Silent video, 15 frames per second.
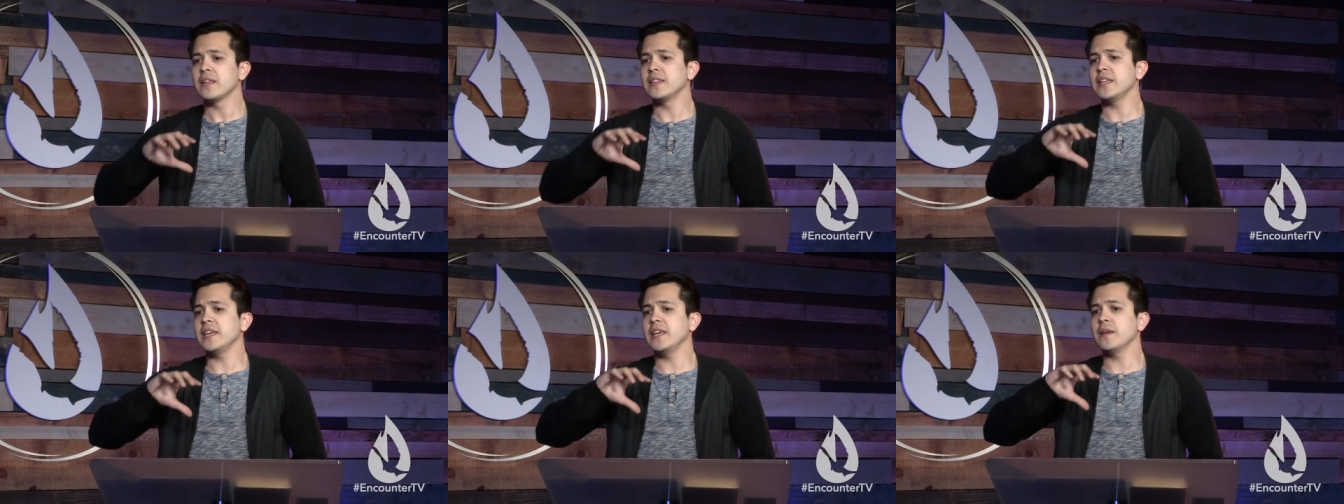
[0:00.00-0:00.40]

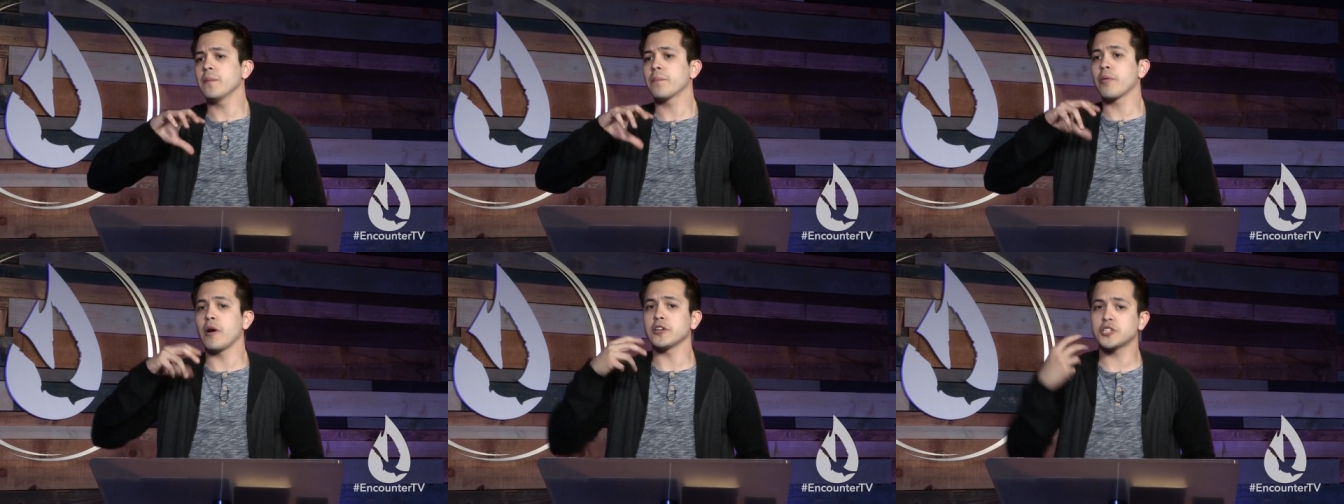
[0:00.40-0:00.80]
the
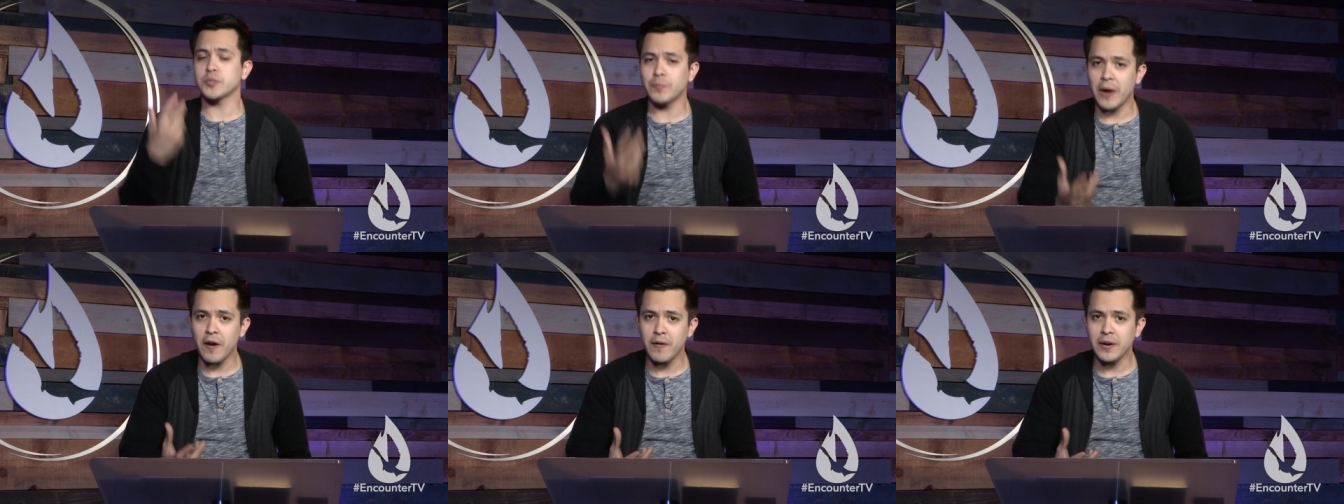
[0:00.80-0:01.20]

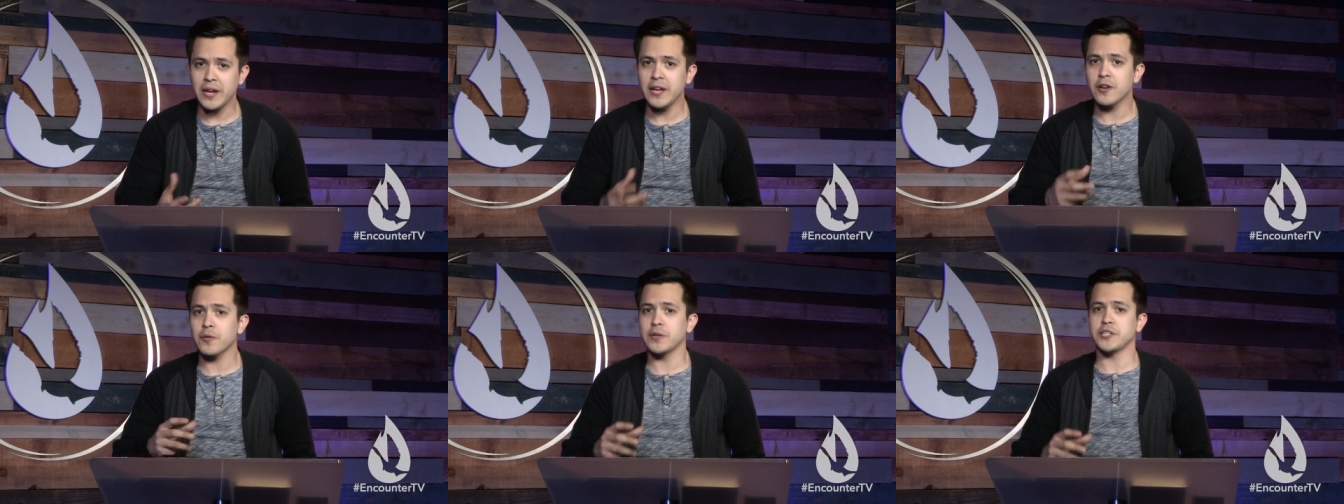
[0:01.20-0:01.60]

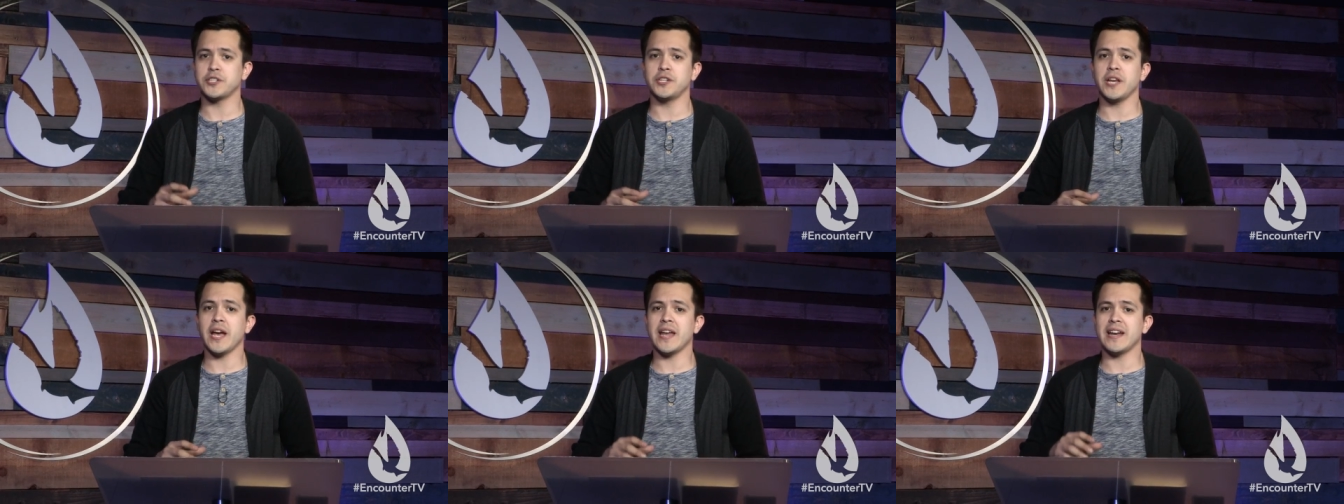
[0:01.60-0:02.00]
prosperity,
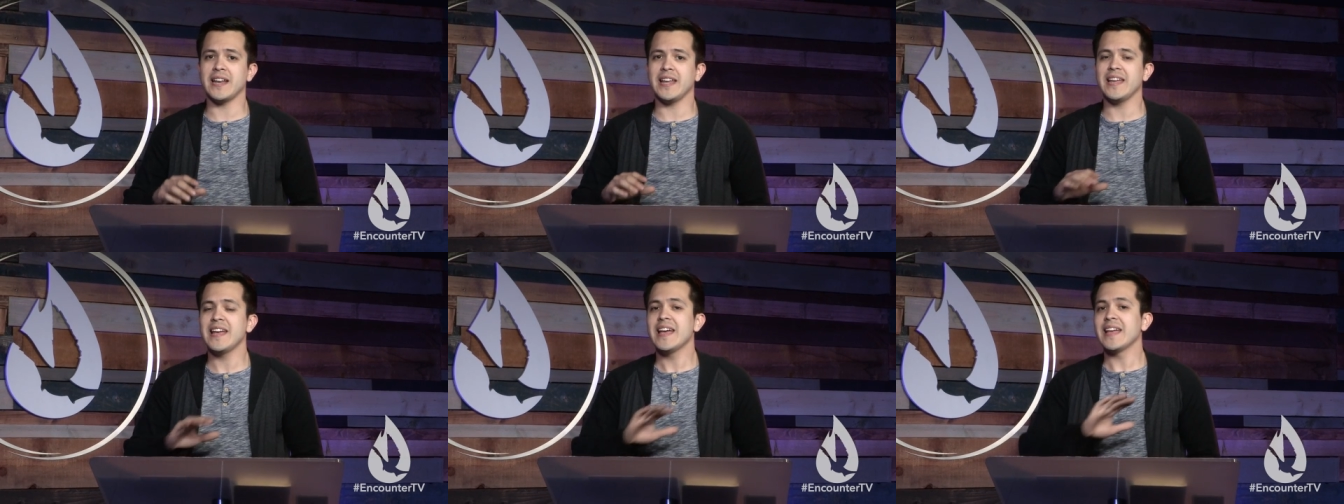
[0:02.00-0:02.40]

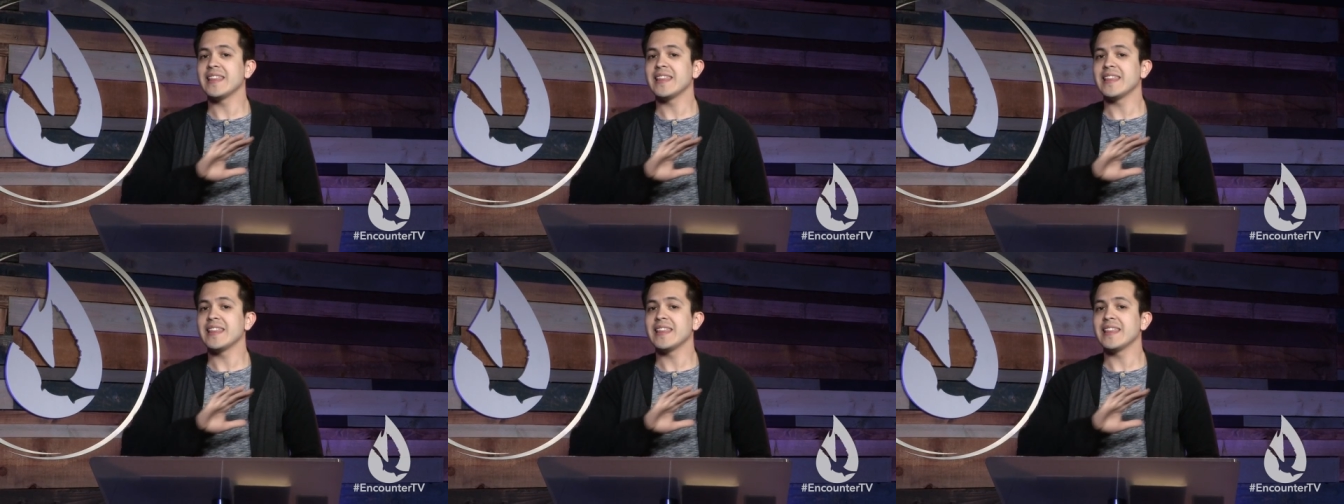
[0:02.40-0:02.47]
Christianity,